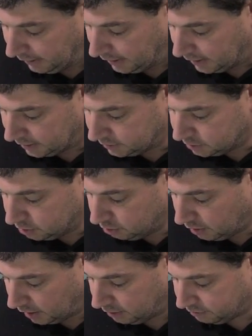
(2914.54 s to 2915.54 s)
Uh, do
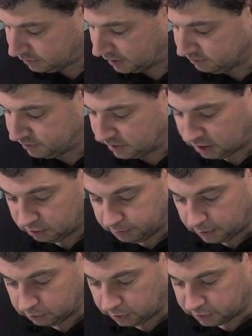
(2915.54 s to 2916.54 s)
you have a video
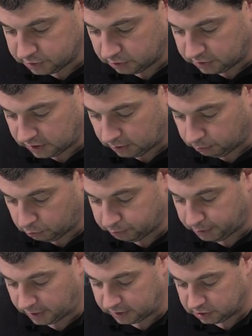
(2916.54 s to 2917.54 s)
build on doing the Airwolf
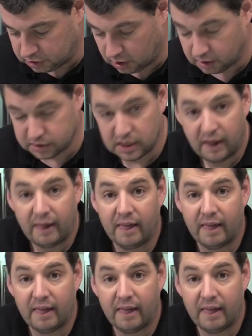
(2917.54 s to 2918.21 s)
by any chance?